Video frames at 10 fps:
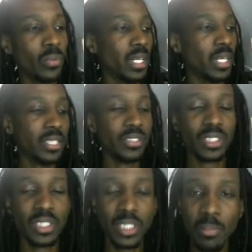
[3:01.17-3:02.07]
that there's
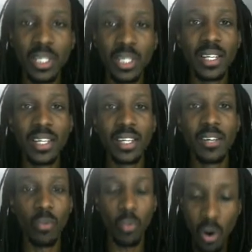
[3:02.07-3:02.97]
something
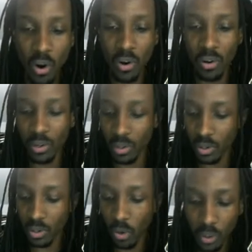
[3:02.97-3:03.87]
wrong
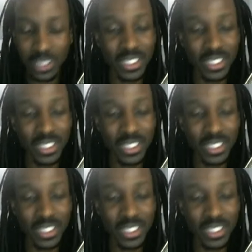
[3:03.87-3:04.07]
or it's